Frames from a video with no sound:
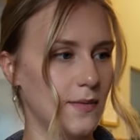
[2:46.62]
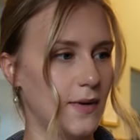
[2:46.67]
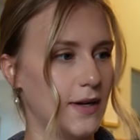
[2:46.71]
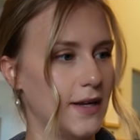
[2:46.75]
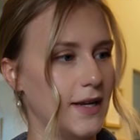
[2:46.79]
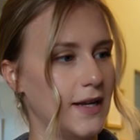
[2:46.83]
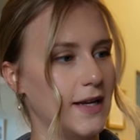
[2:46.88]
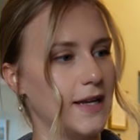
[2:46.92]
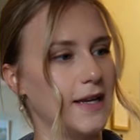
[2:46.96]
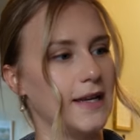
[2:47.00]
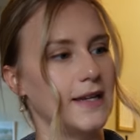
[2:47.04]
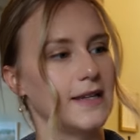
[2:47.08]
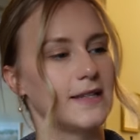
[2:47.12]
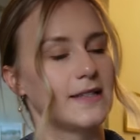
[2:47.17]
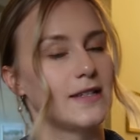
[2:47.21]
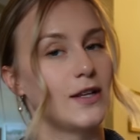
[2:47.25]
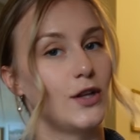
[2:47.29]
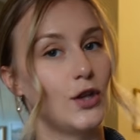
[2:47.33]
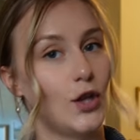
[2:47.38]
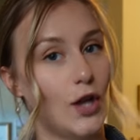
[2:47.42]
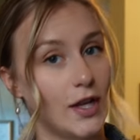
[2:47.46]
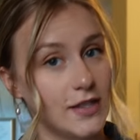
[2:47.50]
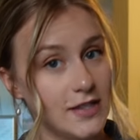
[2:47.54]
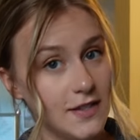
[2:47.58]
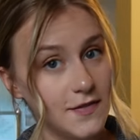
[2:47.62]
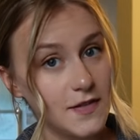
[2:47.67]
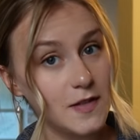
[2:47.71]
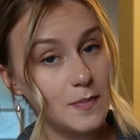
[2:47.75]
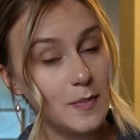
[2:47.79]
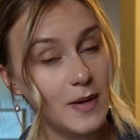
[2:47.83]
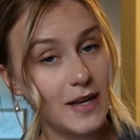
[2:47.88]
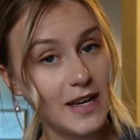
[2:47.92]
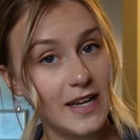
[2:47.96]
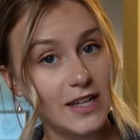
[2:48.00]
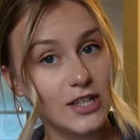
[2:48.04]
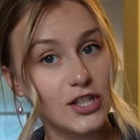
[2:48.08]
one is lots of
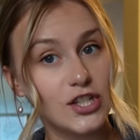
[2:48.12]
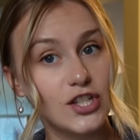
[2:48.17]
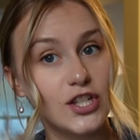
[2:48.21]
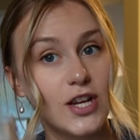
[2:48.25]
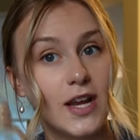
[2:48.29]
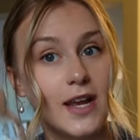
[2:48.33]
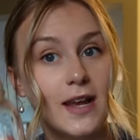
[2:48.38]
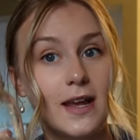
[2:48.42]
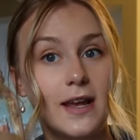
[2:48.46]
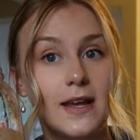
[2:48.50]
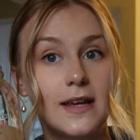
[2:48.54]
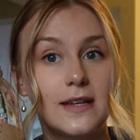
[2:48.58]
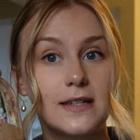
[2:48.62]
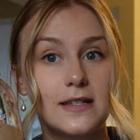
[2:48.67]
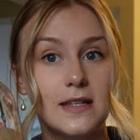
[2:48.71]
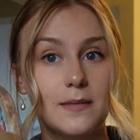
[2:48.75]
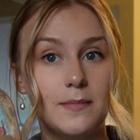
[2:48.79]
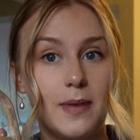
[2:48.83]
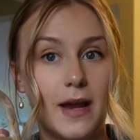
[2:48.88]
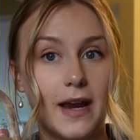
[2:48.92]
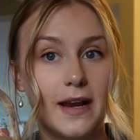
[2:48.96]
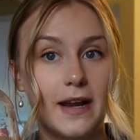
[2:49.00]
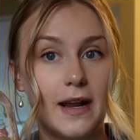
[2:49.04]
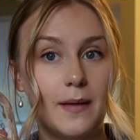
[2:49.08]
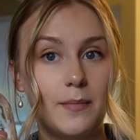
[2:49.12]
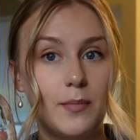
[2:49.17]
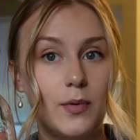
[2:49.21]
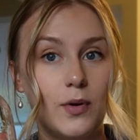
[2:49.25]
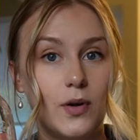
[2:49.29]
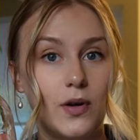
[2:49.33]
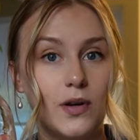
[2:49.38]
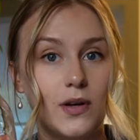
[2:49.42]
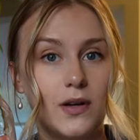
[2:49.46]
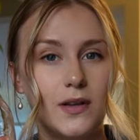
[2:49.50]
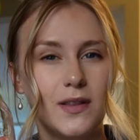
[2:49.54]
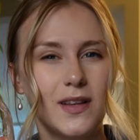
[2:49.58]
spinach, some
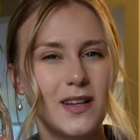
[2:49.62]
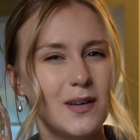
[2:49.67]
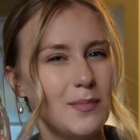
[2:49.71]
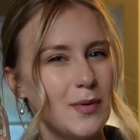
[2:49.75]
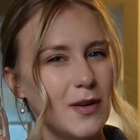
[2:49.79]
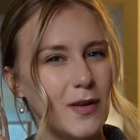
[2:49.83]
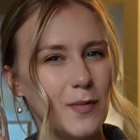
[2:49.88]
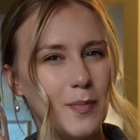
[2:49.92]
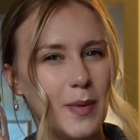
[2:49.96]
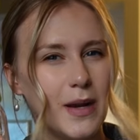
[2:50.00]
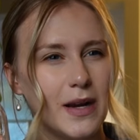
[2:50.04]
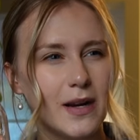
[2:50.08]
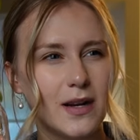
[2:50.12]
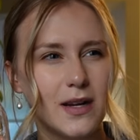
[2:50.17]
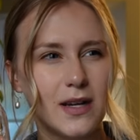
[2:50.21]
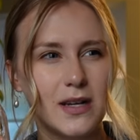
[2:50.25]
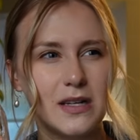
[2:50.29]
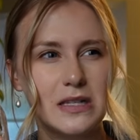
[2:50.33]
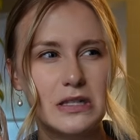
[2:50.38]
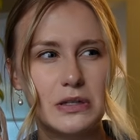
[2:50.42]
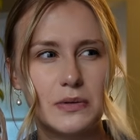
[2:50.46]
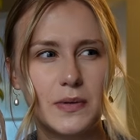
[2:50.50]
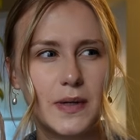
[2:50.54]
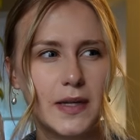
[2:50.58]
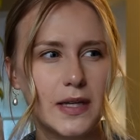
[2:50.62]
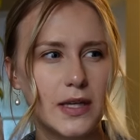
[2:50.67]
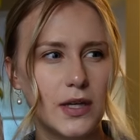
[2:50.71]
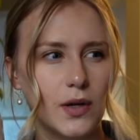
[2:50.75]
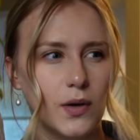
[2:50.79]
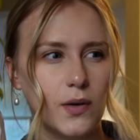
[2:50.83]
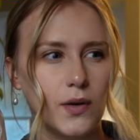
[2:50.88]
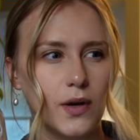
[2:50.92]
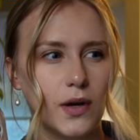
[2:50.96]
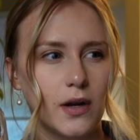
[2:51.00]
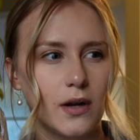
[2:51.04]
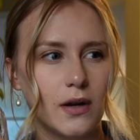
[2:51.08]
pineapple, a little bit of berries, Greek
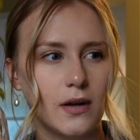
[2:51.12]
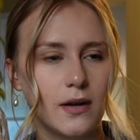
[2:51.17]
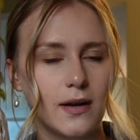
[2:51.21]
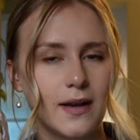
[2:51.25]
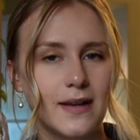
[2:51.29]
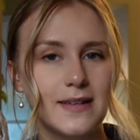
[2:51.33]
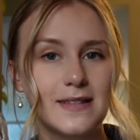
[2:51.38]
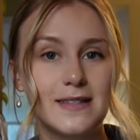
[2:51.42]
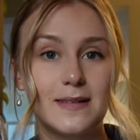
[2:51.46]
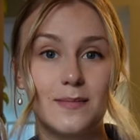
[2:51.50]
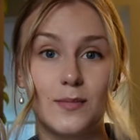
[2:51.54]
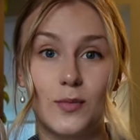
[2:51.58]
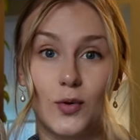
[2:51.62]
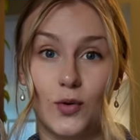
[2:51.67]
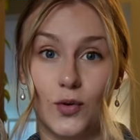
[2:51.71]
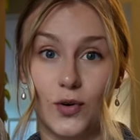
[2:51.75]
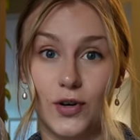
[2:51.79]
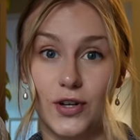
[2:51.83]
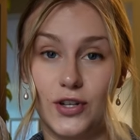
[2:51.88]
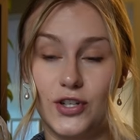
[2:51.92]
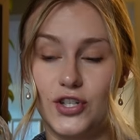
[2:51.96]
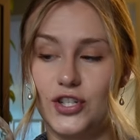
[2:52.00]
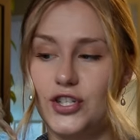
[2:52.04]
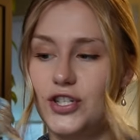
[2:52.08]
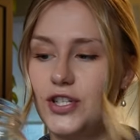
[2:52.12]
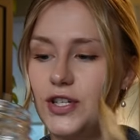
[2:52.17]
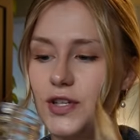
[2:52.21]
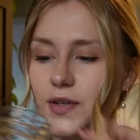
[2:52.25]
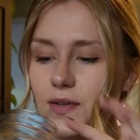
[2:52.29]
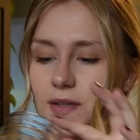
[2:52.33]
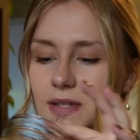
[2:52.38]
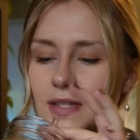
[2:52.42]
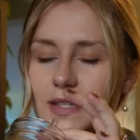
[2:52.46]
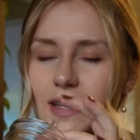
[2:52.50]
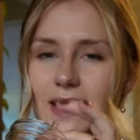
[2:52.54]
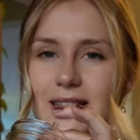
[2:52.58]
yogurt, and some orange
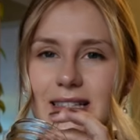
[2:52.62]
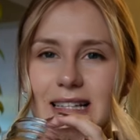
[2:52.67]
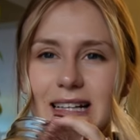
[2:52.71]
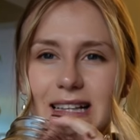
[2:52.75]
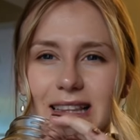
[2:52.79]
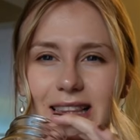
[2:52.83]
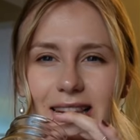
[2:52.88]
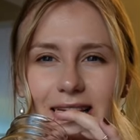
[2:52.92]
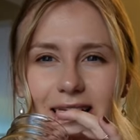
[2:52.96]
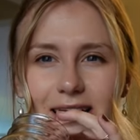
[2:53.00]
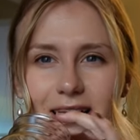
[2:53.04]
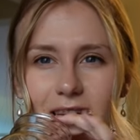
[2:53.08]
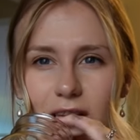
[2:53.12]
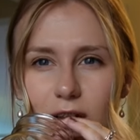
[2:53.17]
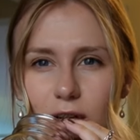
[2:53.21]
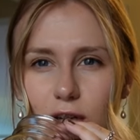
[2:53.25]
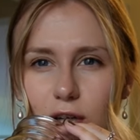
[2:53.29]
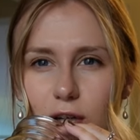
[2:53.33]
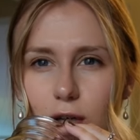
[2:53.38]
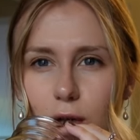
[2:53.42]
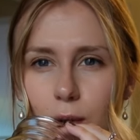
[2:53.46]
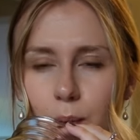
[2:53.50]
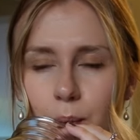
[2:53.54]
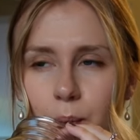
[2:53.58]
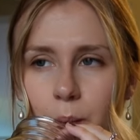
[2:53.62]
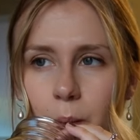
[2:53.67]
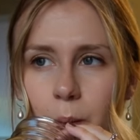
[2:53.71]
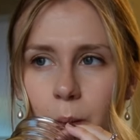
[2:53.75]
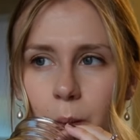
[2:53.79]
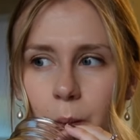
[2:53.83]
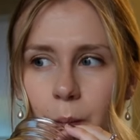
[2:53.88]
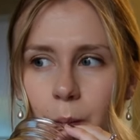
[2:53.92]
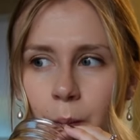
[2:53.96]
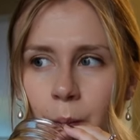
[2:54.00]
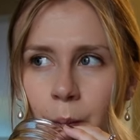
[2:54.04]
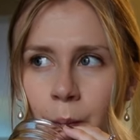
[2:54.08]
juice. It's a little
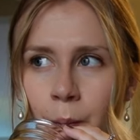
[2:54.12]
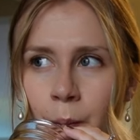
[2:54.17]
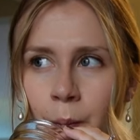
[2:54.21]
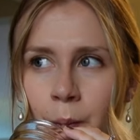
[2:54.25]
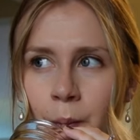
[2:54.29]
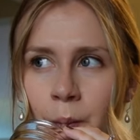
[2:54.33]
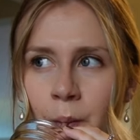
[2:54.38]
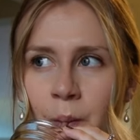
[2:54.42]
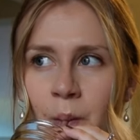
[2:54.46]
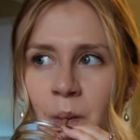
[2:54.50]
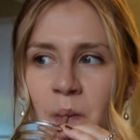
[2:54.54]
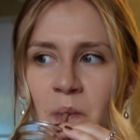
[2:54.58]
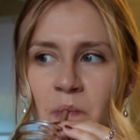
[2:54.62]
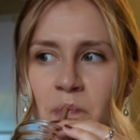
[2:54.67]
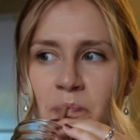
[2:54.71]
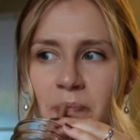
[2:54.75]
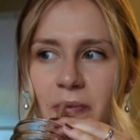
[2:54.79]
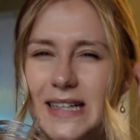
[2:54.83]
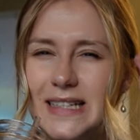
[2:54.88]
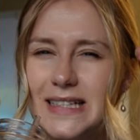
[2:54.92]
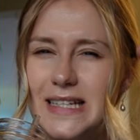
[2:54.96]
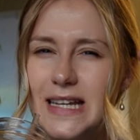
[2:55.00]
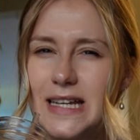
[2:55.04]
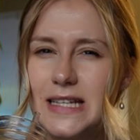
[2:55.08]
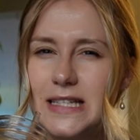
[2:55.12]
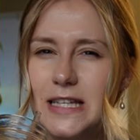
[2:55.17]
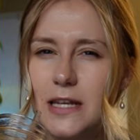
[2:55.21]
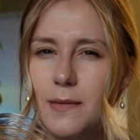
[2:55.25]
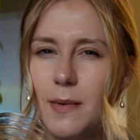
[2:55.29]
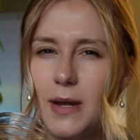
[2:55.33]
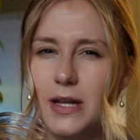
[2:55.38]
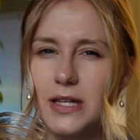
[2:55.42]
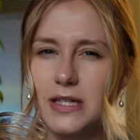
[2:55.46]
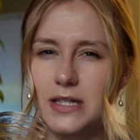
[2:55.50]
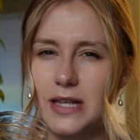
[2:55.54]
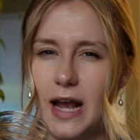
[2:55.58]
teensy
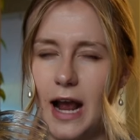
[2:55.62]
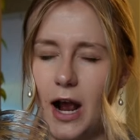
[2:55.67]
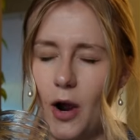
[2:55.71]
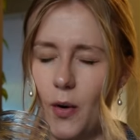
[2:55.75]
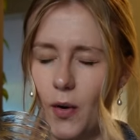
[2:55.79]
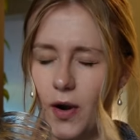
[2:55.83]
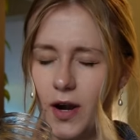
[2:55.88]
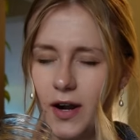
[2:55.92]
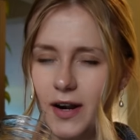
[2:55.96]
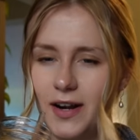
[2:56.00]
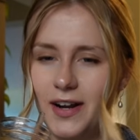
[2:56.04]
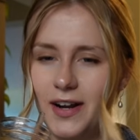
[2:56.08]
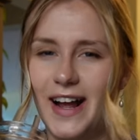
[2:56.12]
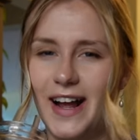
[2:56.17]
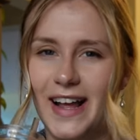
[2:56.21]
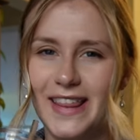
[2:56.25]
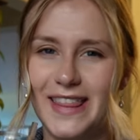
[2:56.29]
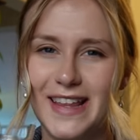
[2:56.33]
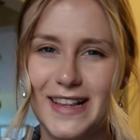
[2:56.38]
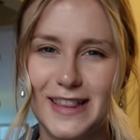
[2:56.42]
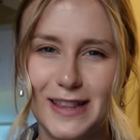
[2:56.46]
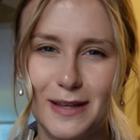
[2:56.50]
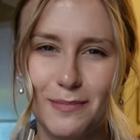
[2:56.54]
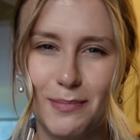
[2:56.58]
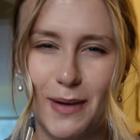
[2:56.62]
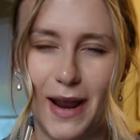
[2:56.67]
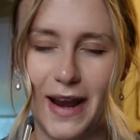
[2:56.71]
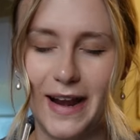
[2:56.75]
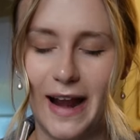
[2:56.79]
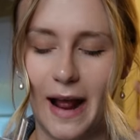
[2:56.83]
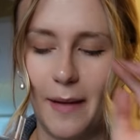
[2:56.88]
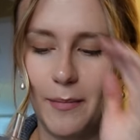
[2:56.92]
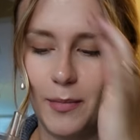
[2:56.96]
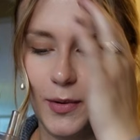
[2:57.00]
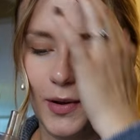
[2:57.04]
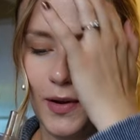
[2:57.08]
bit sour, I think the
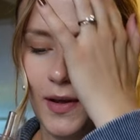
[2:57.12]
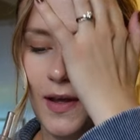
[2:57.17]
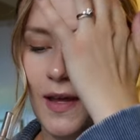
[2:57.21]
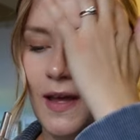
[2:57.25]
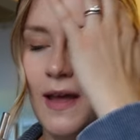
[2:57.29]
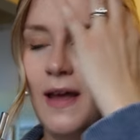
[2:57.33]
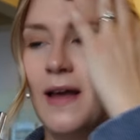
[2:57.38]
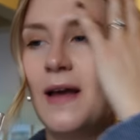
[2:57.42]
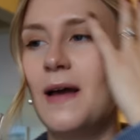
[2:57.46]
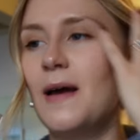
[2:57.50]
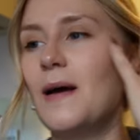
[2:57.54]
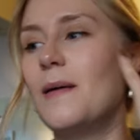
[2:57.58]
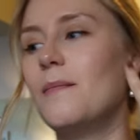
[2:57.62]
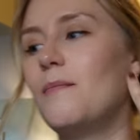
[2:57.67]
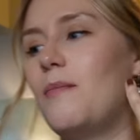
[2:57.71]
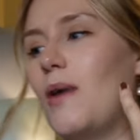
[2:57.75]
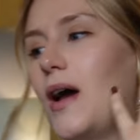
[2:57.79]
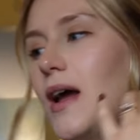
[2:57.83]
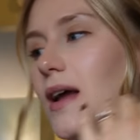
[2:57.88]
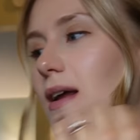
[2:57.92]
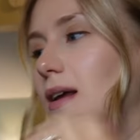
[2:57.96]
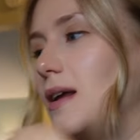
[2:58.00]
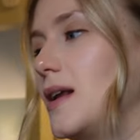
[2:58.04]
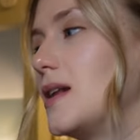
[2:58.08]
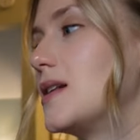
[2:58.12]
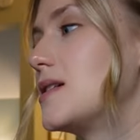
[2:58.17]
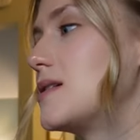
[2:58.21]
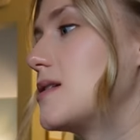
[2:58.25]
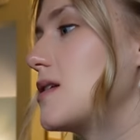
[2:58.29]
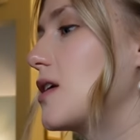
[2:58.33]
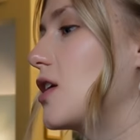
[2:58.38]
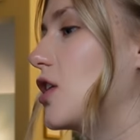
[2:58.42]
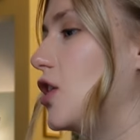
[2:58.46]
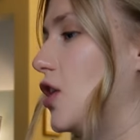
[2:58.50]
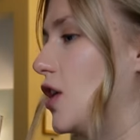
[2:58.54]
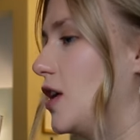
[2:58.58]
pineapple, but
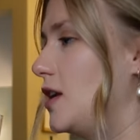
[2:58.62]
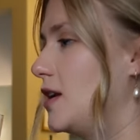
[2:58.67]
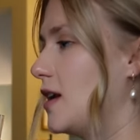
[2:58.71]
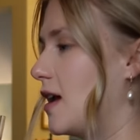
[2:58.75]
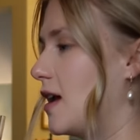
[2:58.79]
it's good